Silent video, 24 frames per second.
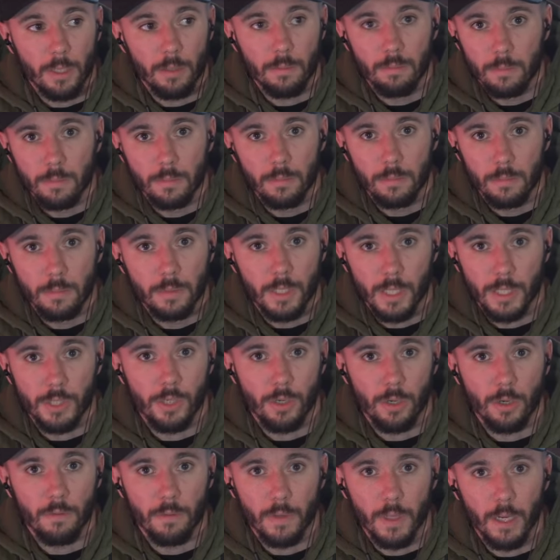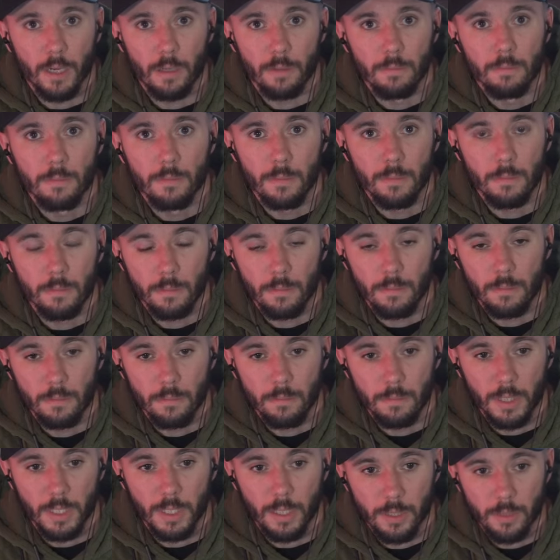we sent you over there
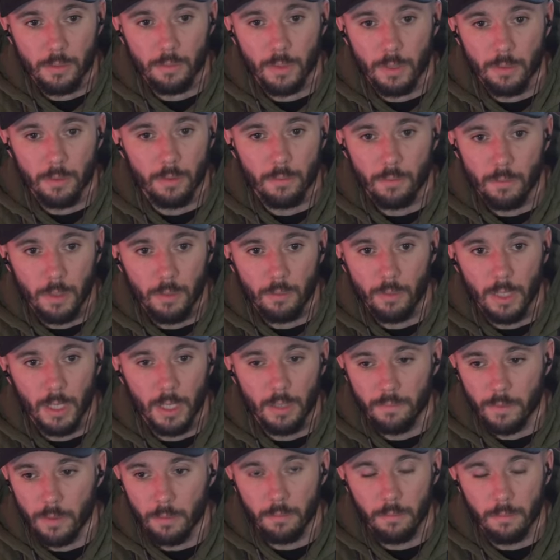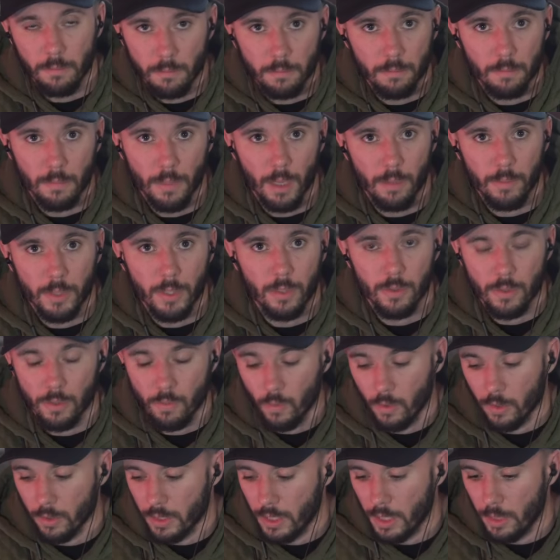because we would we would love to maybe do
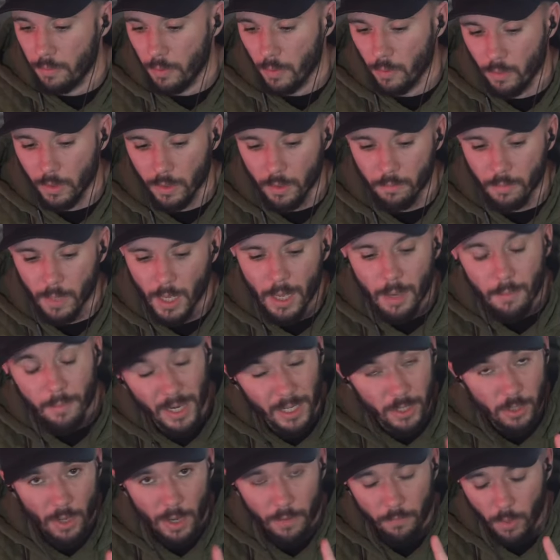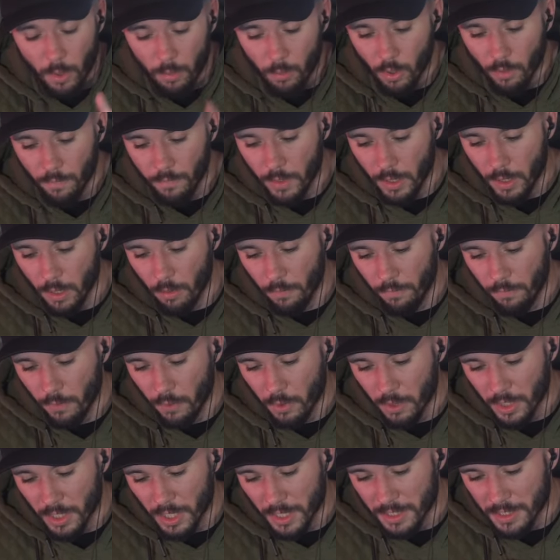some work deeper with them. But I do have one more video
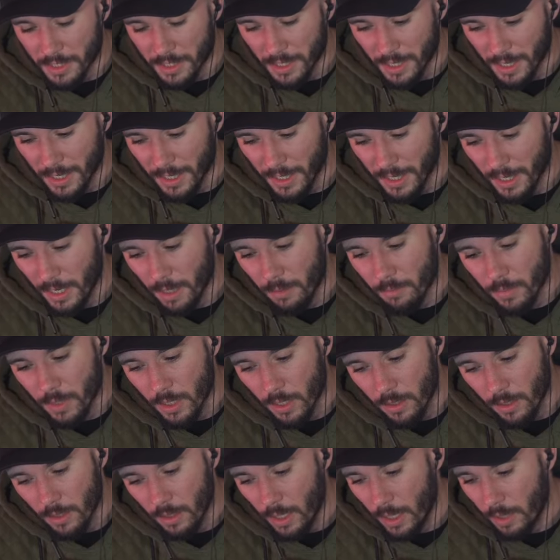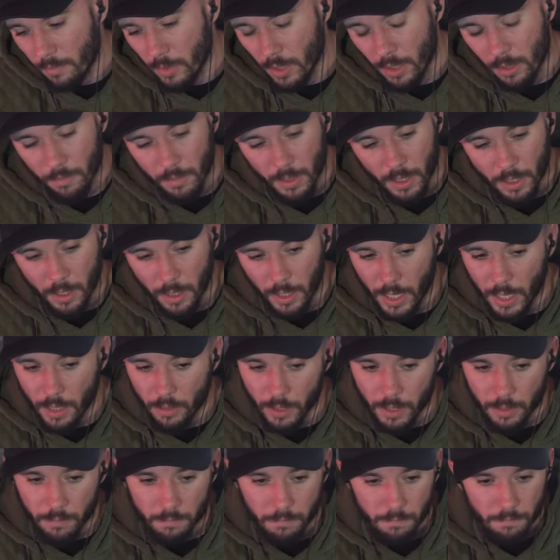for you guys tonight, and I'm gonna I'm gonna be
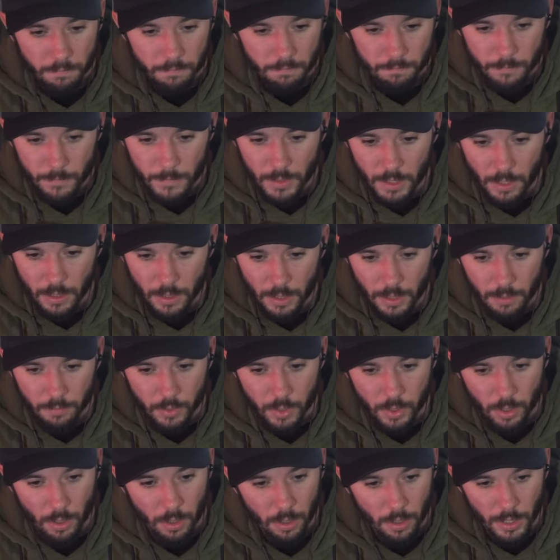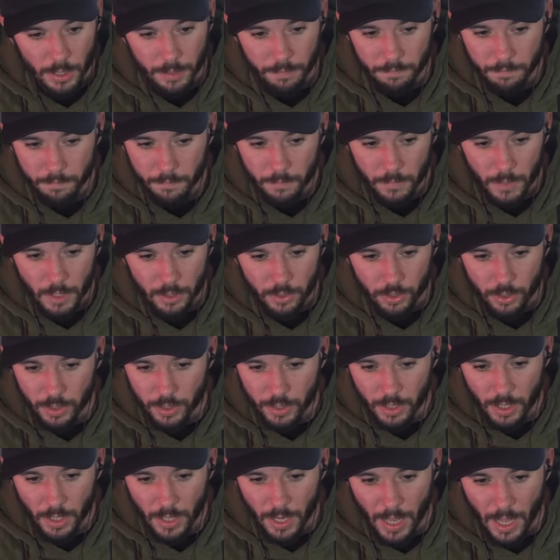clowning. I'm sorry. It's
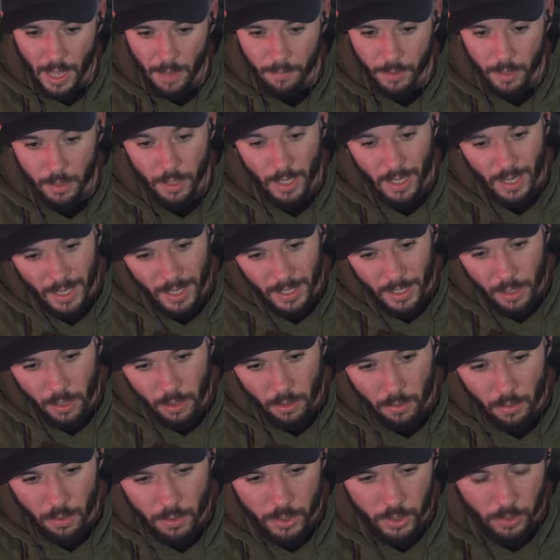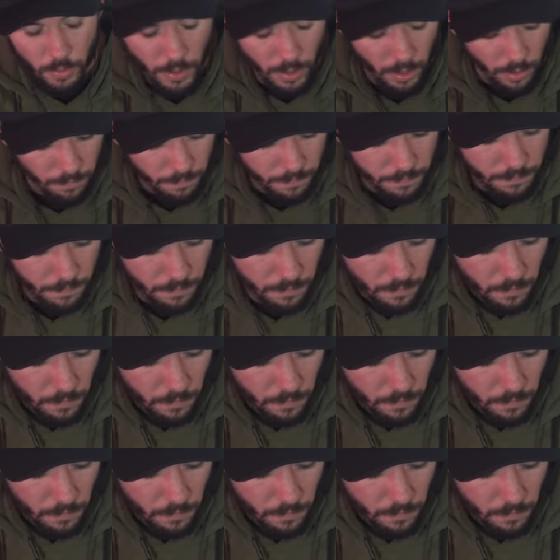just gonna happen. I gotta go to our Twitter.